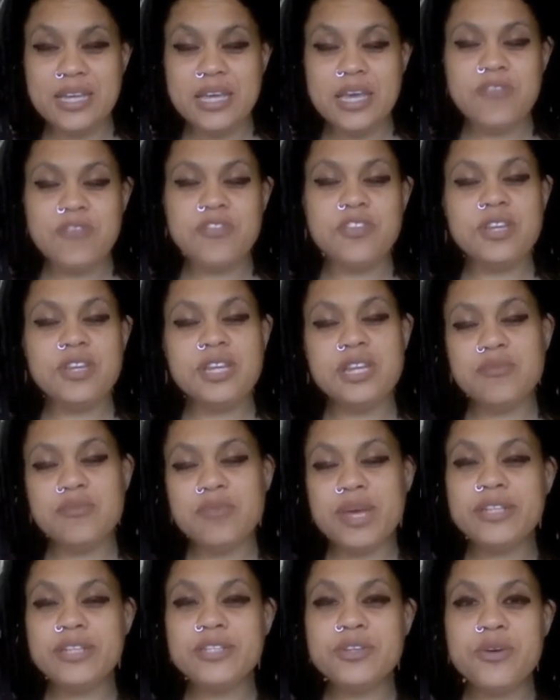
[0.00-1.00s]
If you need a
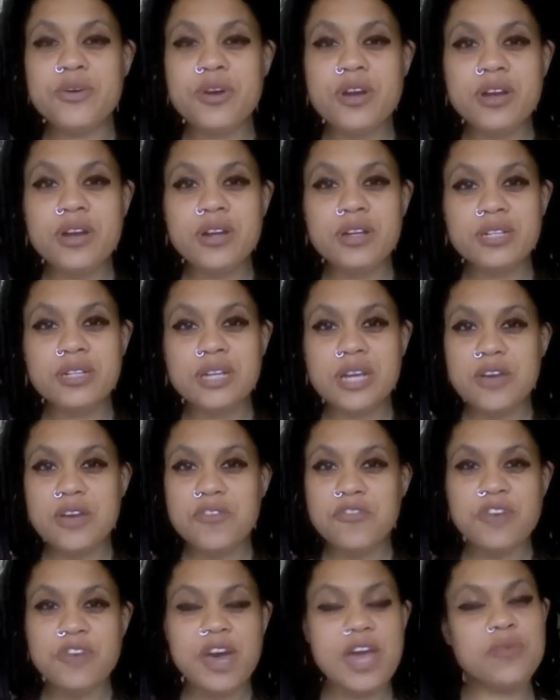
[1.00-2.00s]
mentor,
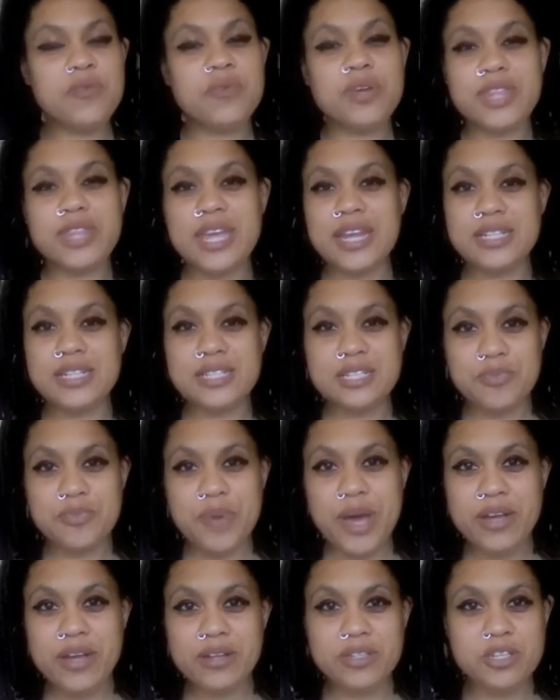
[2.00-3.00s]
find one that
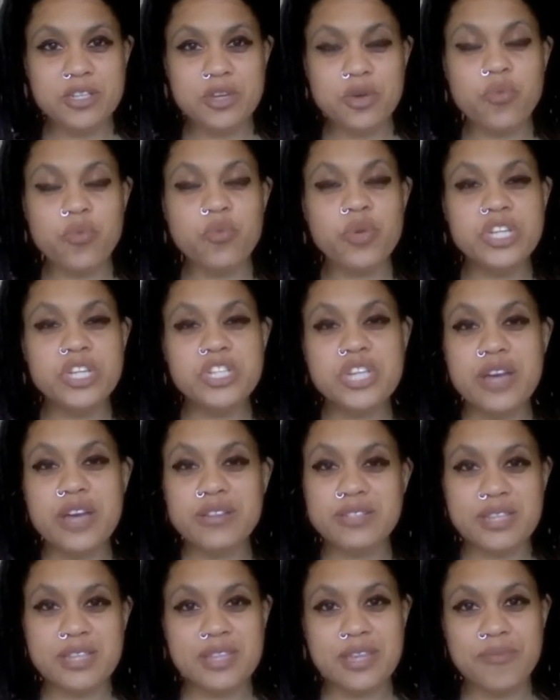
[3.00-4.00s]
inspires you. Reach
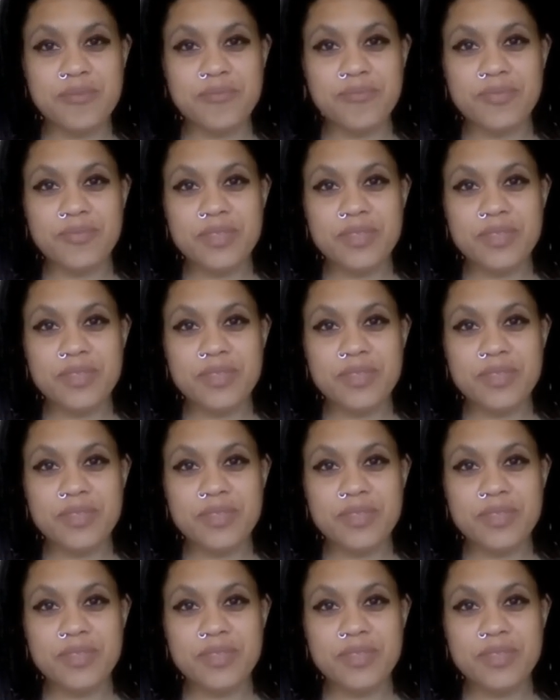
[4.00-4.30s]
out to them.